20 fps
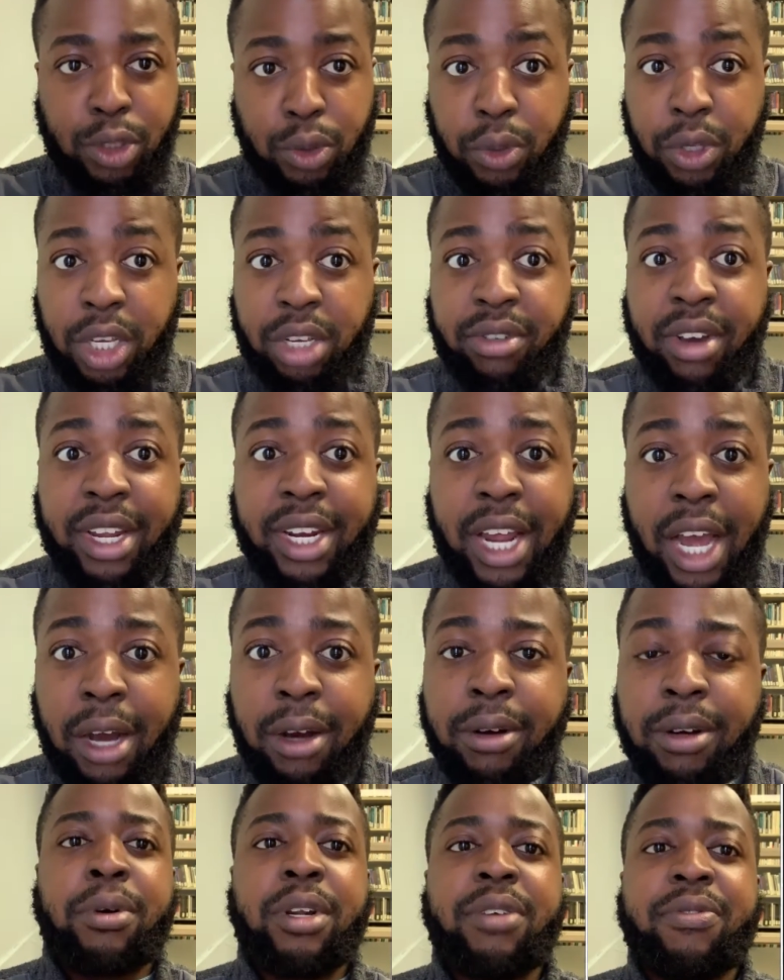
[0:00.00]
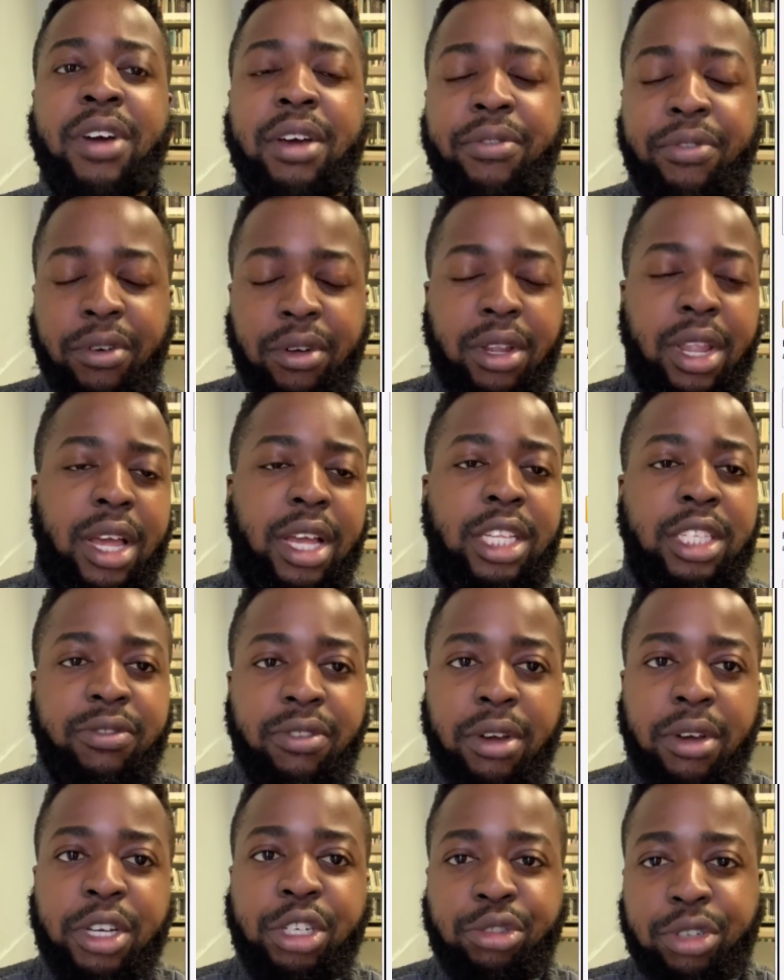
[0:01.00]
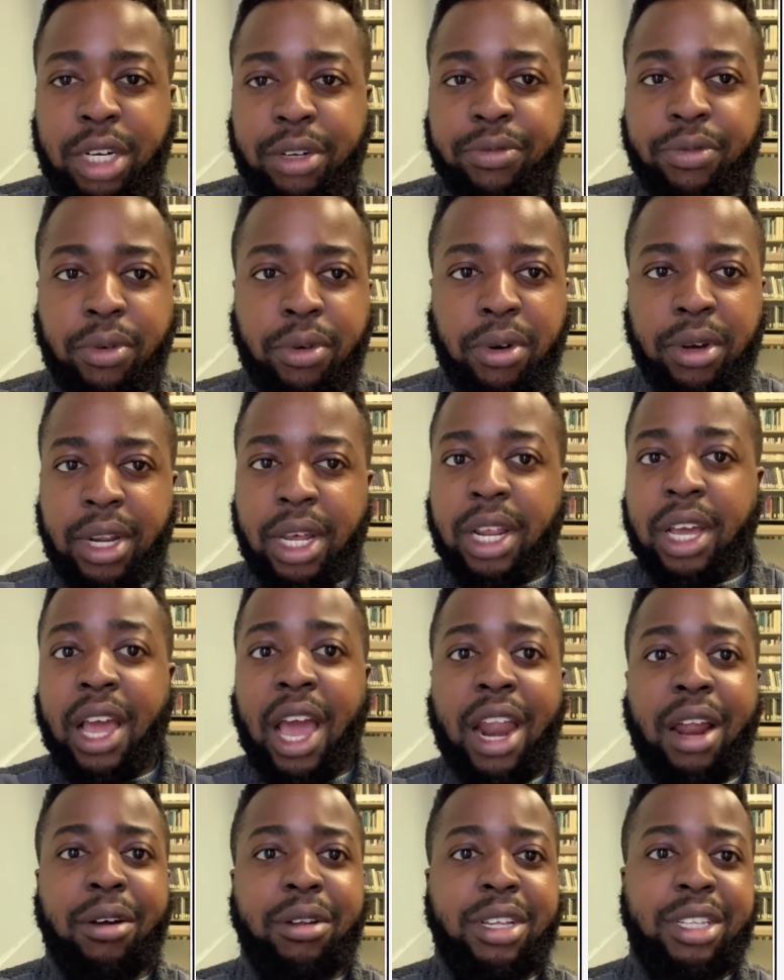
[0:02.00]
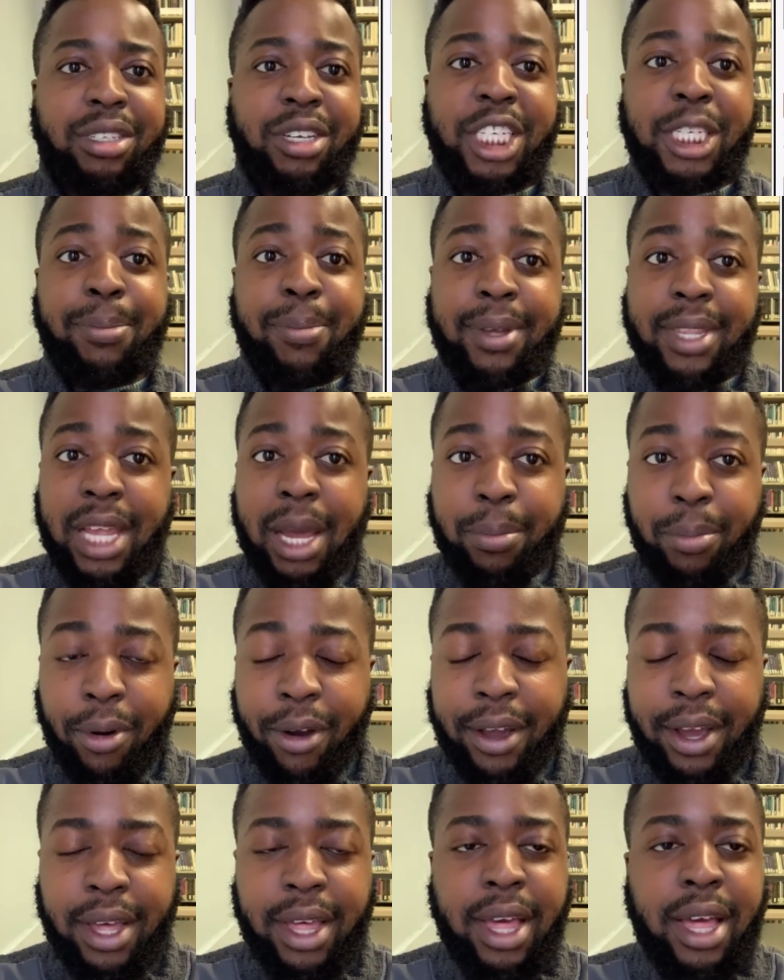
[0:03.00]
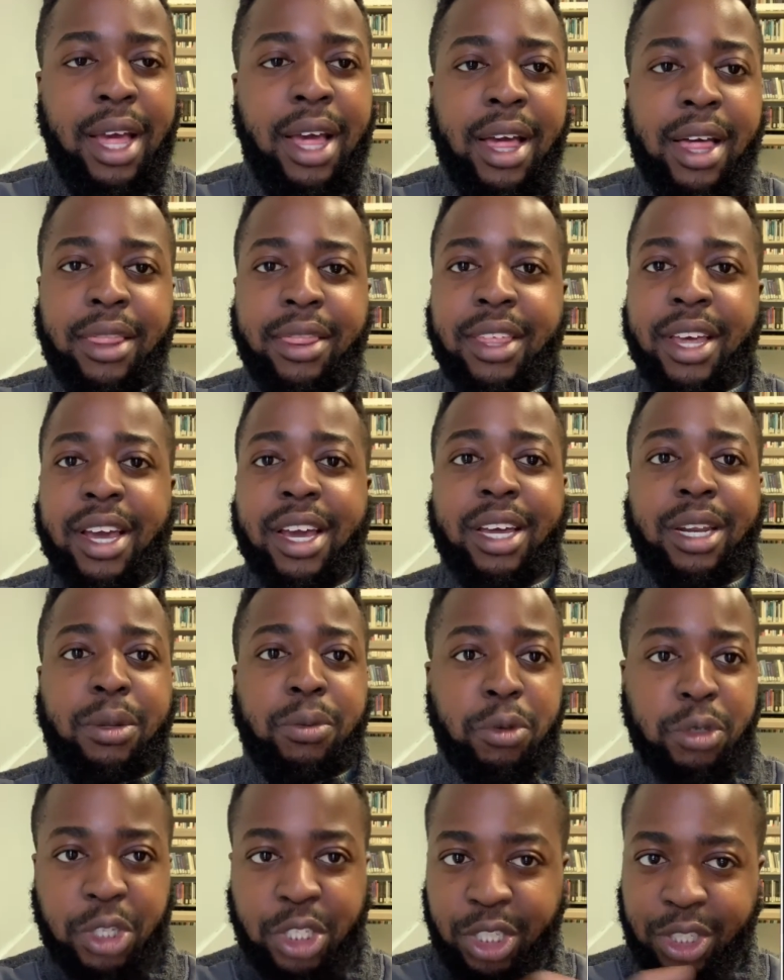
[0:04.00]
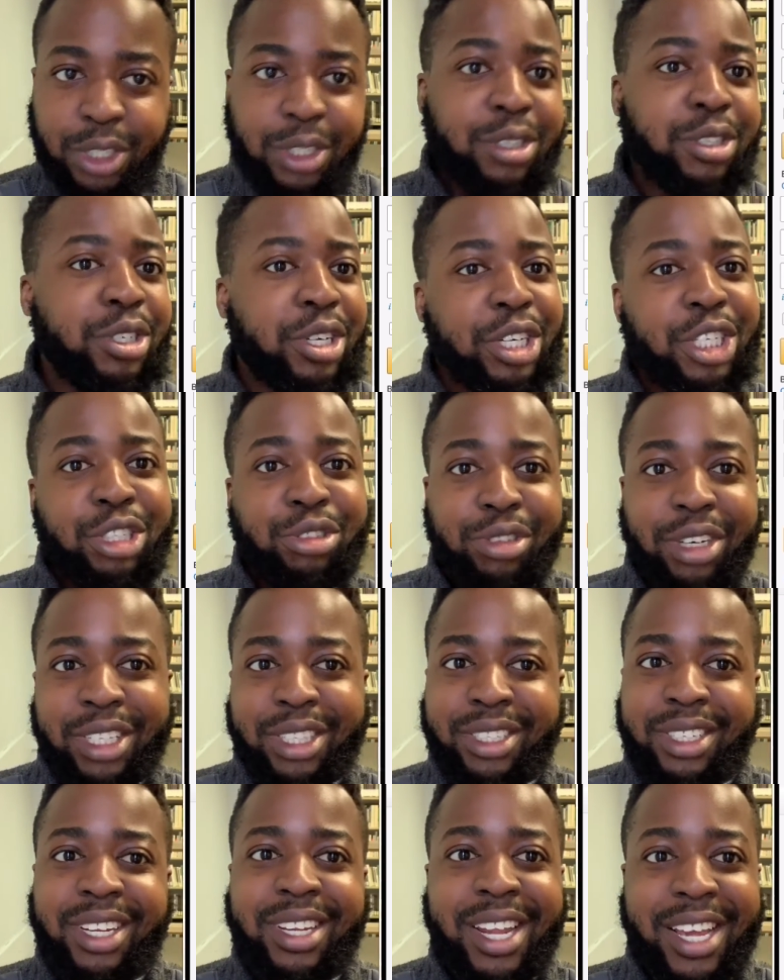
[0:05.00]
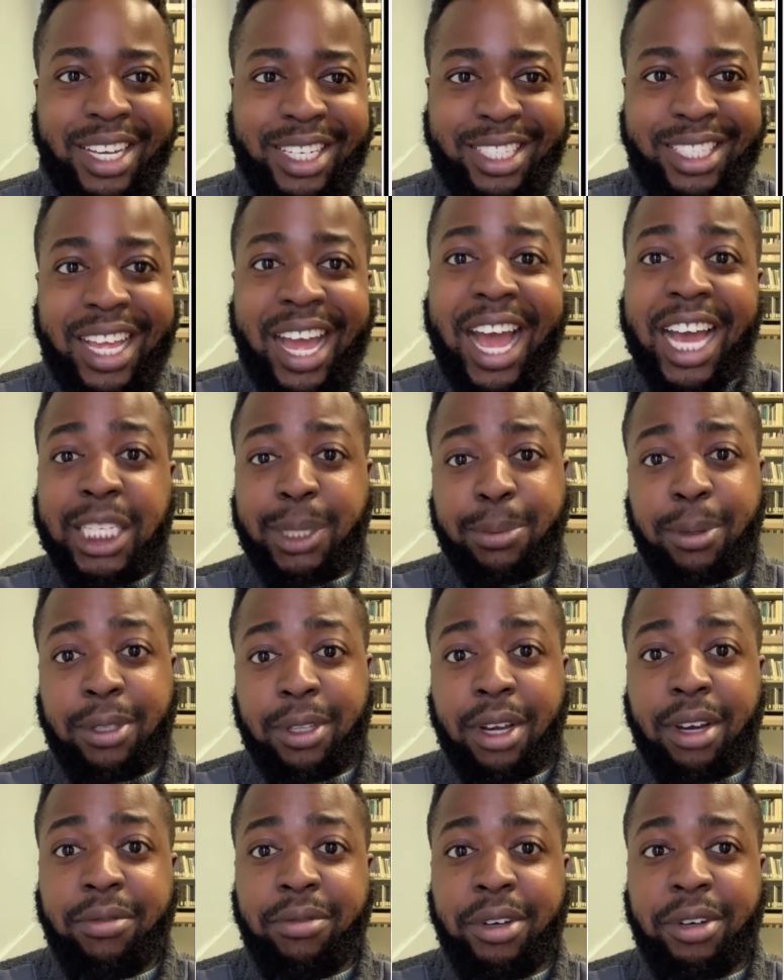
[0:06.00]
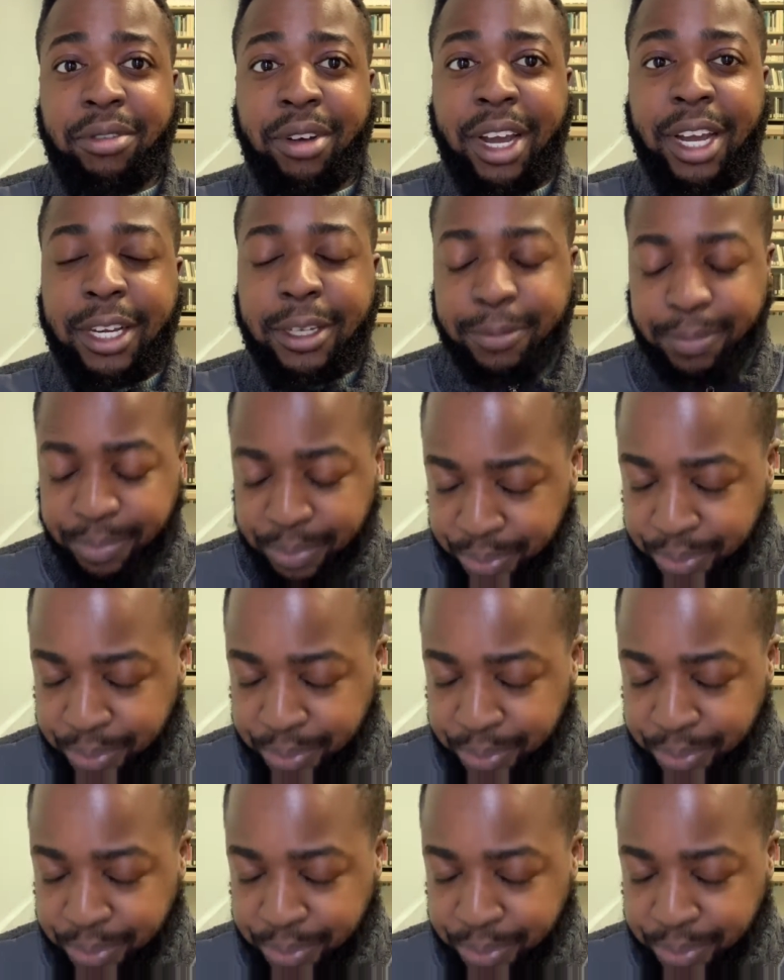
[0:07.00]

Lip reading: doing it right now. But if I feel like it's very straightforward and I don't need to explain that part, then we'll just cut straight to the next aspect of it, right?